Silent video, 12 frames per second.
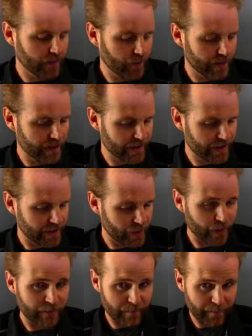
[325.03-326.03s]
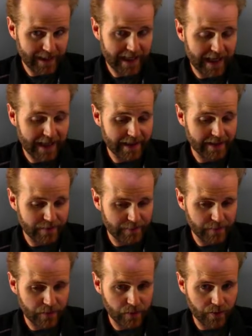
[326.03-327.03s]
which is you have applied a
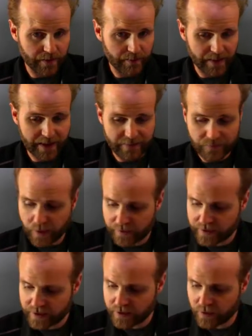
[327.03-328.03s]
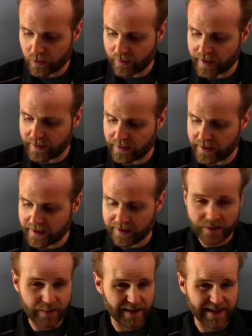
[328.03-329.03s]
forward applied voltage, or maybe it
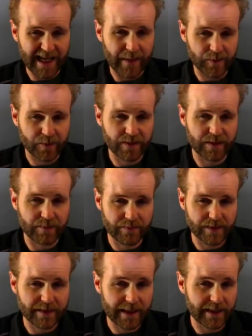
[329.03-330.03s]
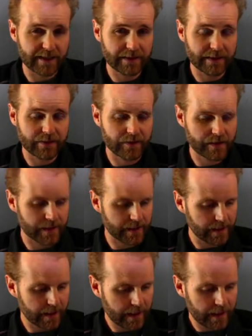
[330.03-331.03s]
has been zapped with some static
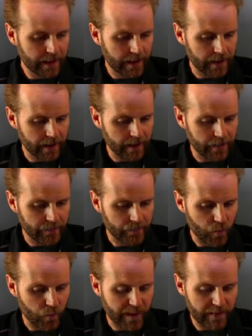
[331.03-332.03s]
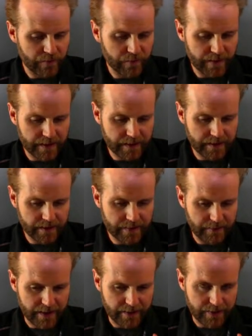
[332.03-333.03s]
electricity. Whenever these
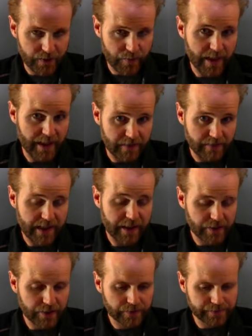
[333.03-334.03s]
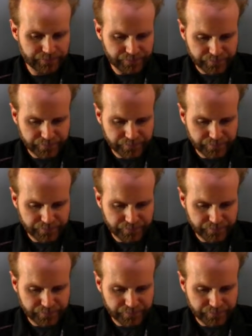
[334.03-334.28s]
devices are manufactured,